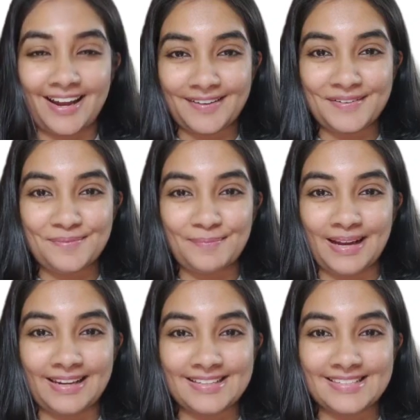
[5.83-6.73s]
and
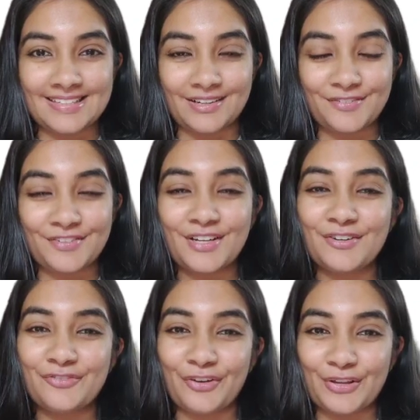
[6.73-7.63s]
Compiling Stuff
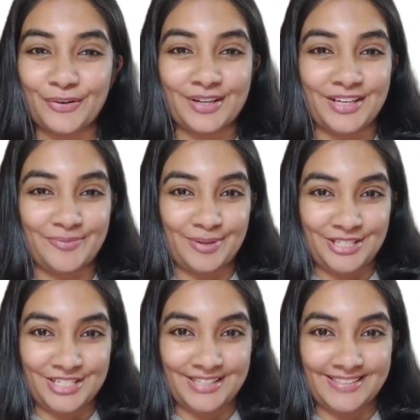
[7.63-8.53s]
for your NEET
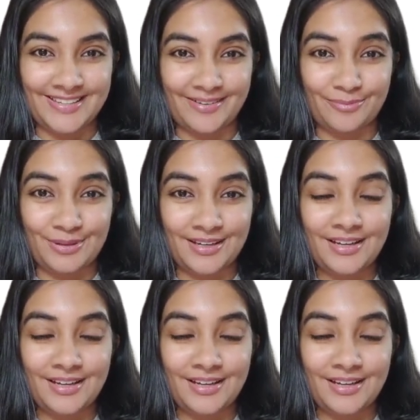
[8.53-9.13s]
PG exam.